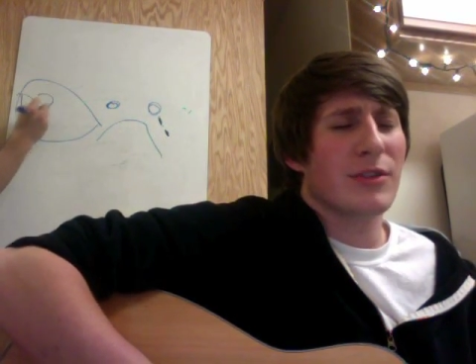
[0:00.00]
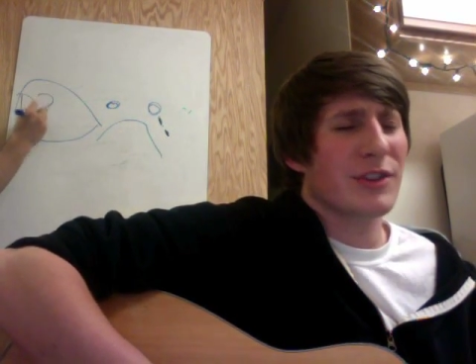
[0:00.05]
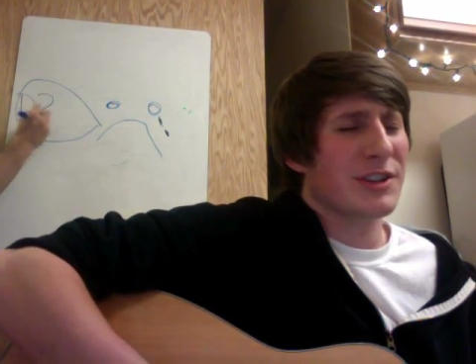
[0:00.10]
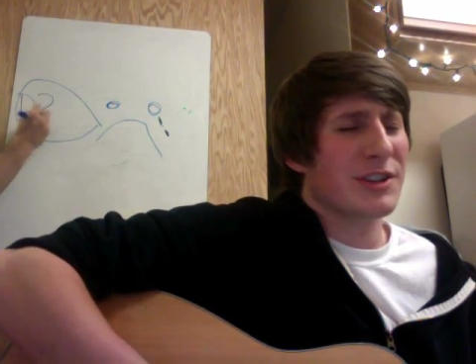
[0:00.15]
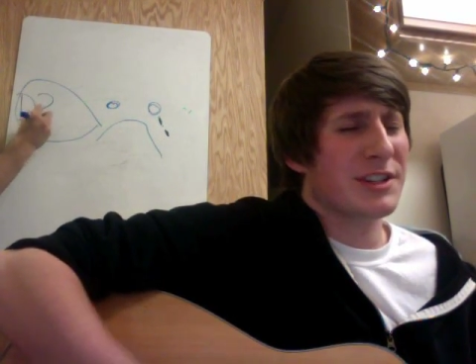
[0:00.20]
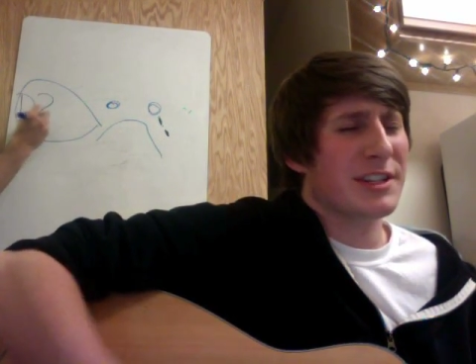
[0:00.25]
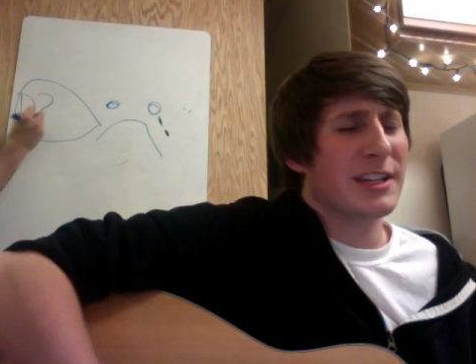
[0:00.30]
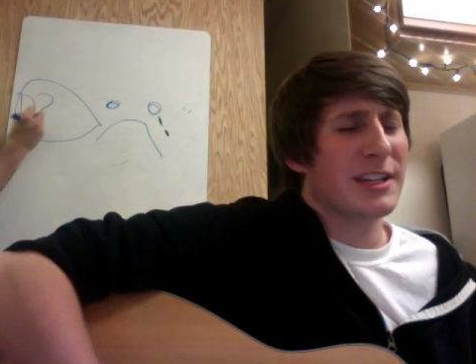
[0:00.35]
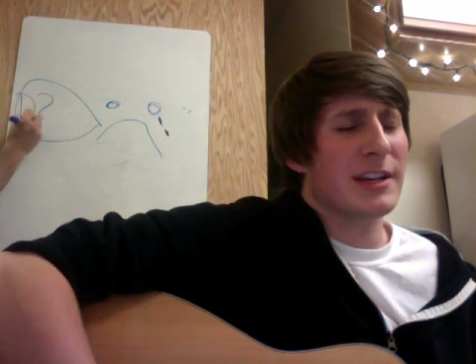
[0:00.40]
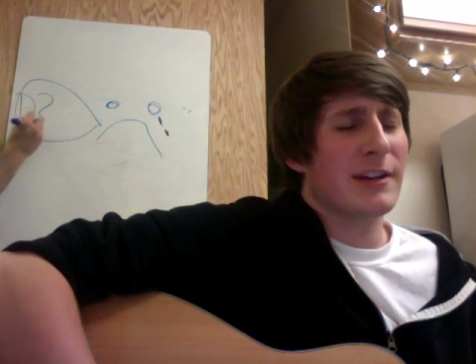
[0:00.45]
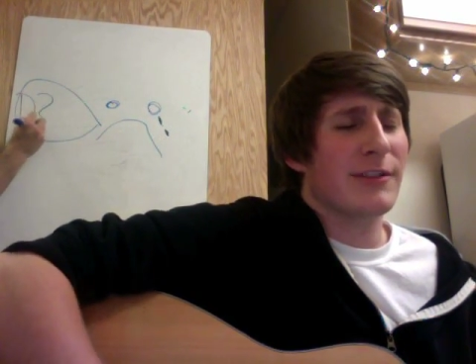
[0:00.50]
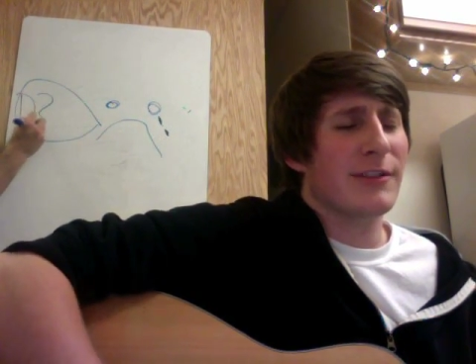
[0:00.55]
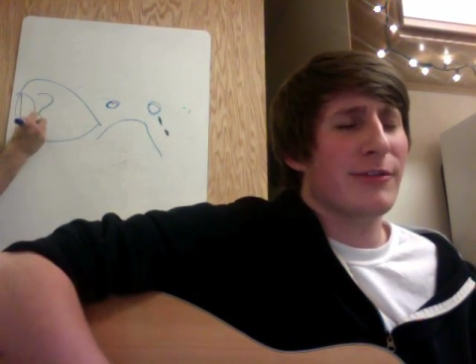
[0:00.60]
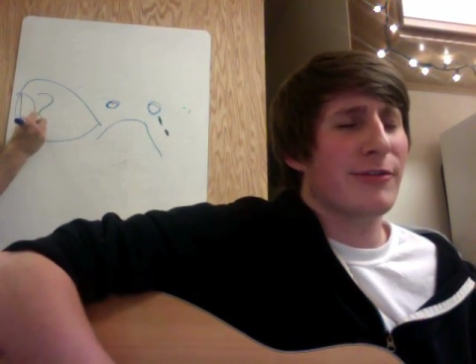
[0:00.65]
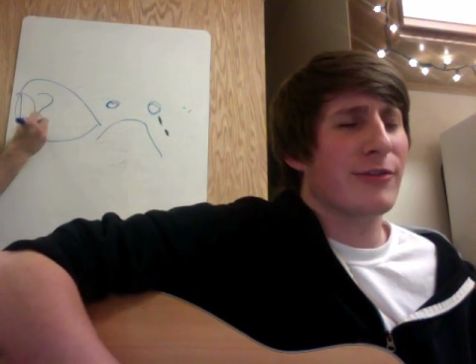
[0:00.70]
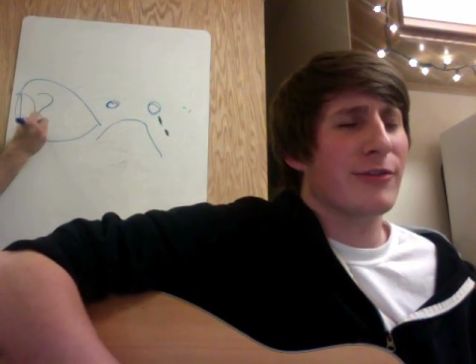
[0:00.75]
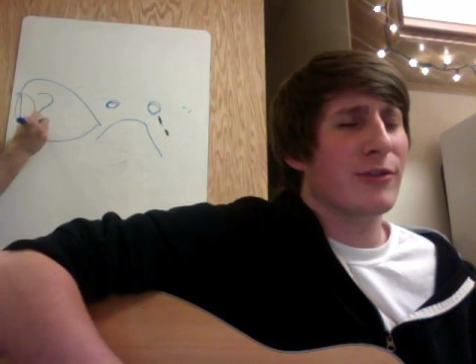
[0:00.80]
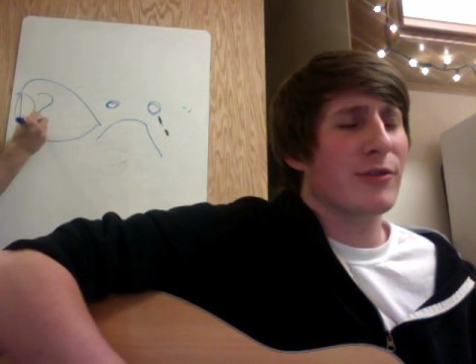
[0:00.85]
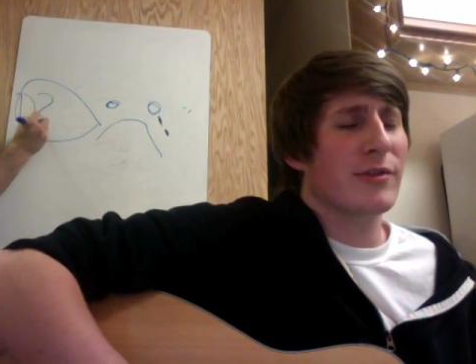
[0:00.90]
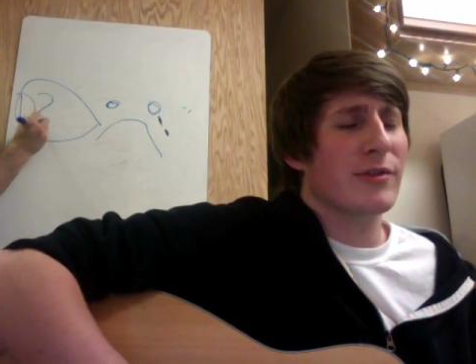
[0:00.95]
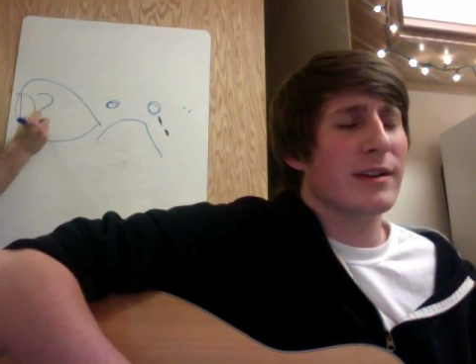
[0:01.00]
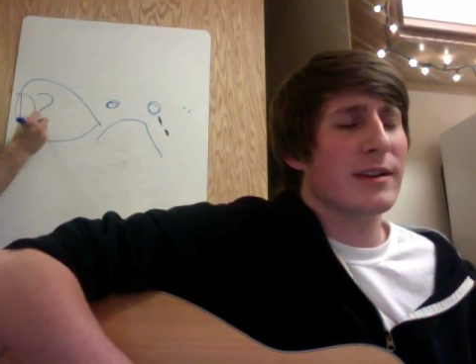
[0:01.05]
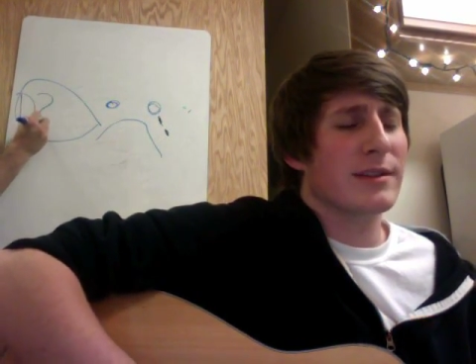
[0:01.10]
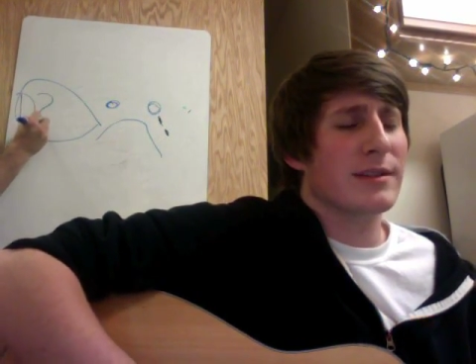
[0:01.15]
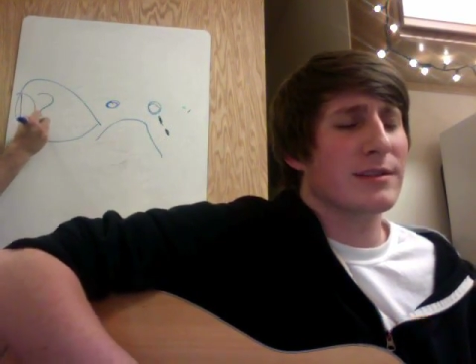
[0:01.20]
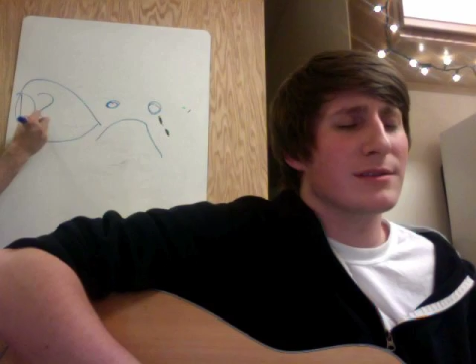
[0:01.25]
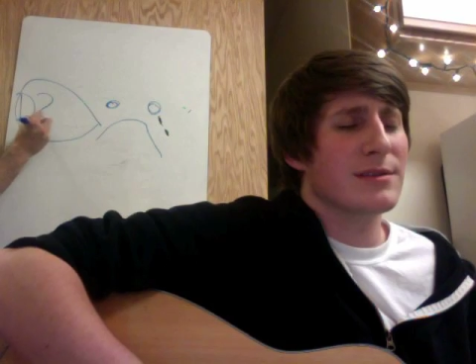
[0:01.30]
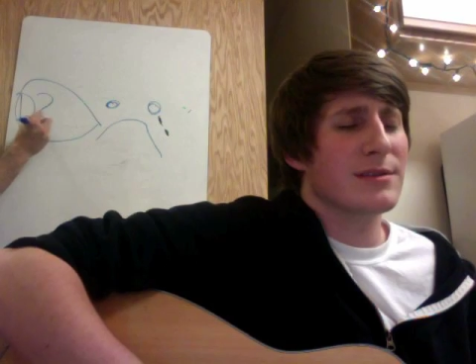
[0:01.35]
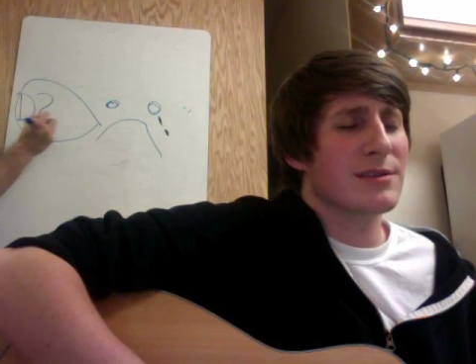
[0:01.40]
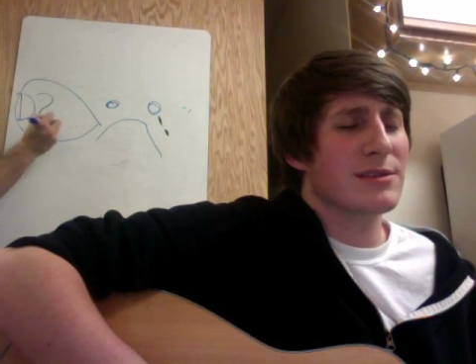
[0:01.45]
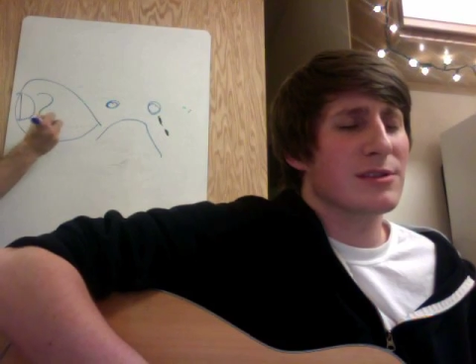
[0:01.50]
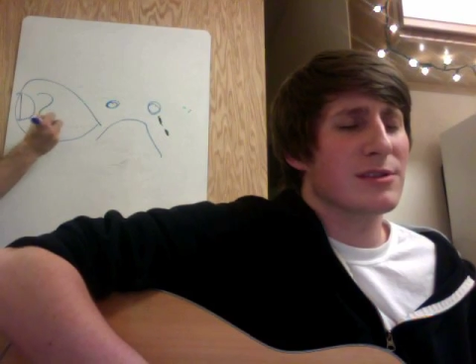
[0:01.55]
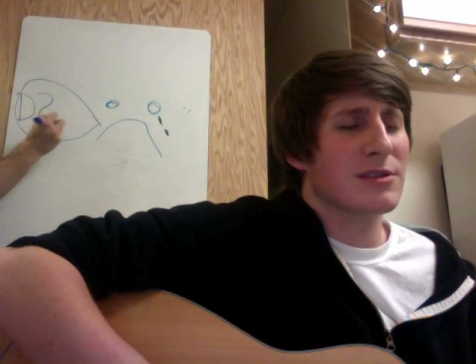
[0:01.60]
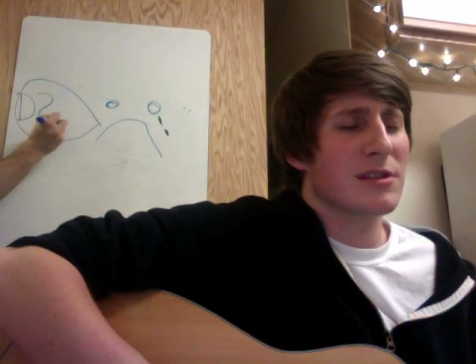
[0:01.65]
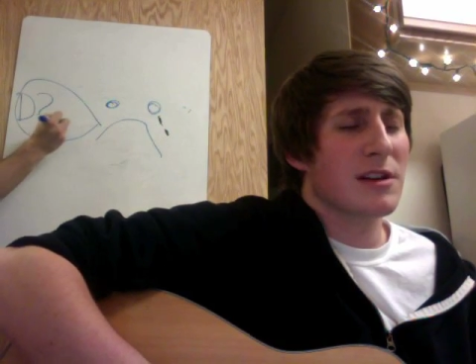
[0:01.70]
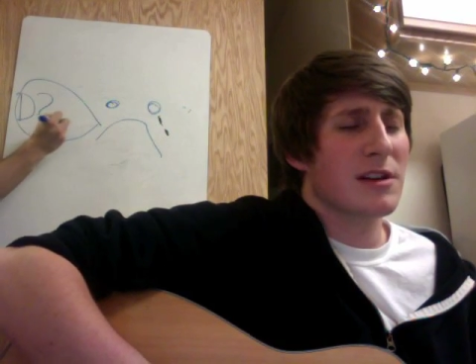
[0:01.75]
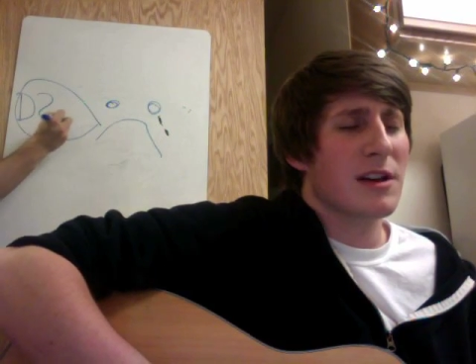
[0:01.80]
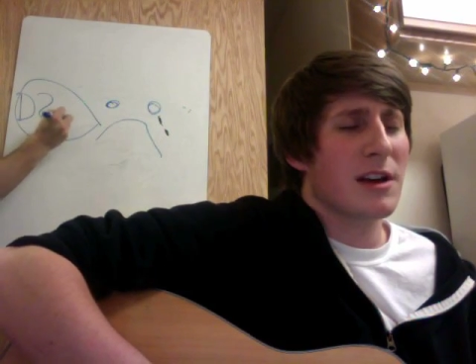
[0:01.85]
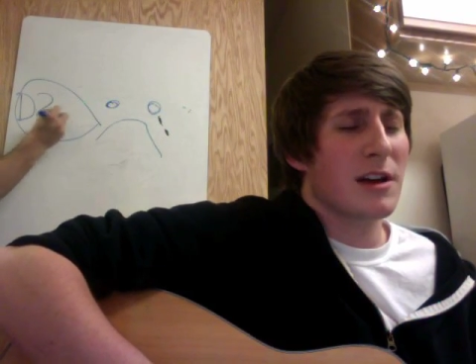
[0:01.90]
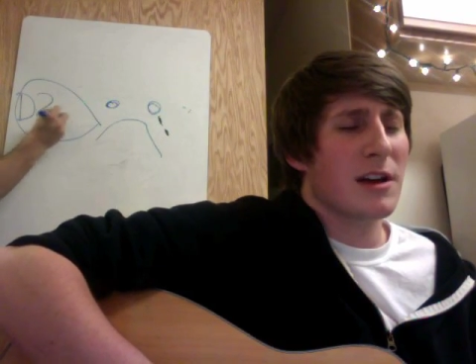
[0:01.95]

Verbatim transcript: the difference